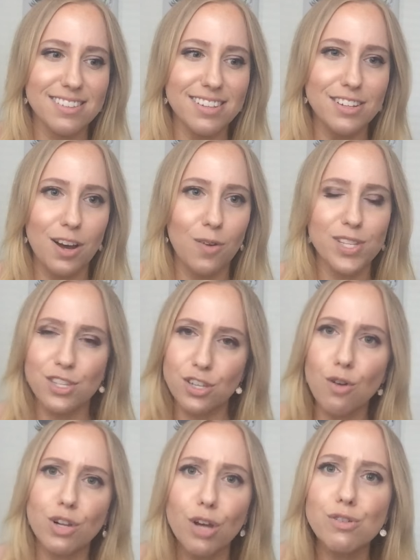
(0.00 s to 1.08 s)
you know, it's
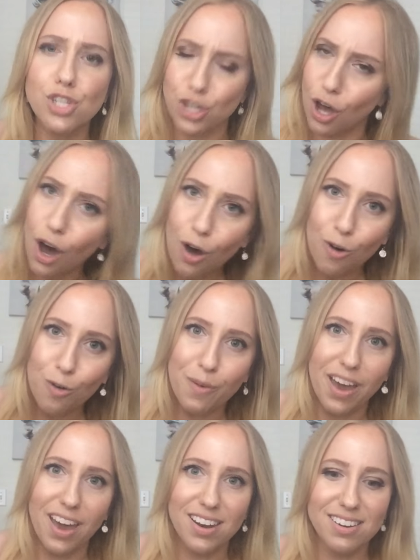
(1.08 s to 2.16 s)
so close to home
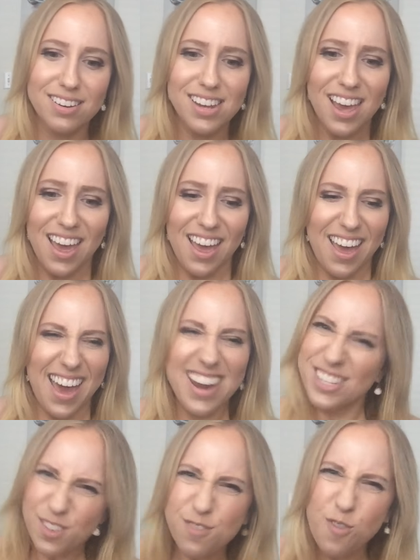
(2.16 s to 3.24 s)
and
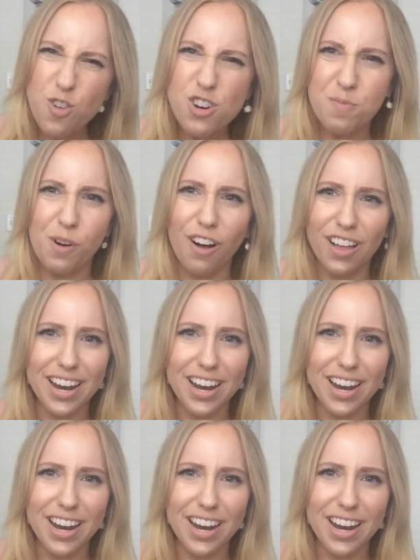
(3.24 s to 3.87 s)
it's affordable.